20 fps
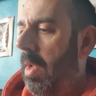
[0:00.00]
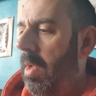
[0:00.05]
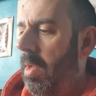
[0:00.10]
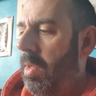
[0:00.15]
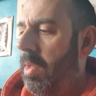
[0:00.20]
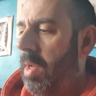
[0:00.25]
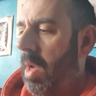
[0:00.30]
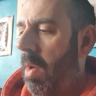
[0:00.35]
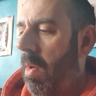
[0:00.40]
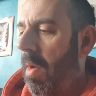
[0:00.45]

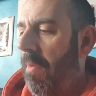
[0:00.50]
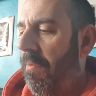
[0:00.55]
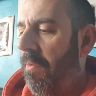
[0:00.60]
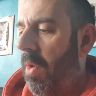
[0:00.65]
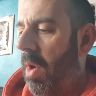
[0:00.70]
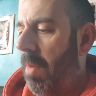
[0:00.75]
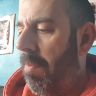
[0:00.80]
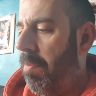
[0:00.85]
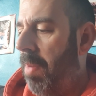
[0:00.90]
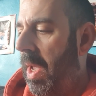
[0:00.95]
so I
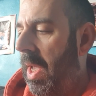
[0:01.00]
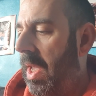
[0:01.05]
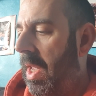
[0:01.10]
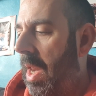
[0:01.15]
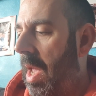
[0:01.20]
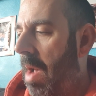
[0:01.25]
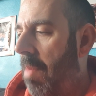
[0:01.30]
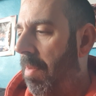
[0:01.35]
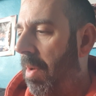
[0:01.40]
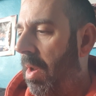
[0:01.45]
thought I'd pick it
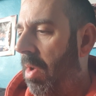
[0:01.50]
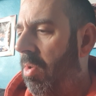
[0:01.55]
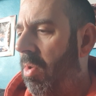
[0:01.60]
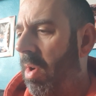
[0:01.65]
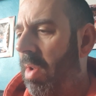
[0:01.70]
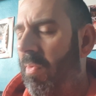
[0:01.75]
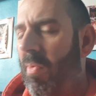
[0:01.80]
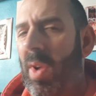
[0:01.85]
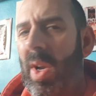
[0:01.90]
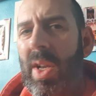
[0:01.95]
up, and I got
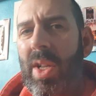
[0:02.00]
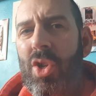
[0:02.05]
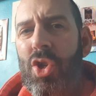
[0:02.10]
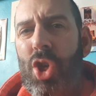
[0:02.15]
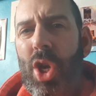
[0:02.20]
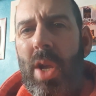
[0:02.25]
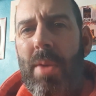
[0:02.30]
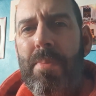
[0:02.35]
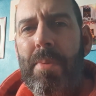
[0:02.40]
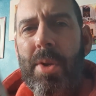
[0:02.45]
it really
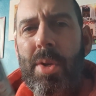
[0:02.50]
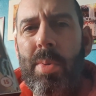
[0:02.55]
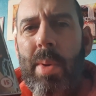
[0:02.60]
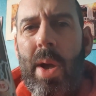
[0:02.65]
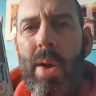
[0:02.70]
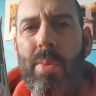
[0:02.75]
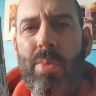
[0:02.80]
cheap as well.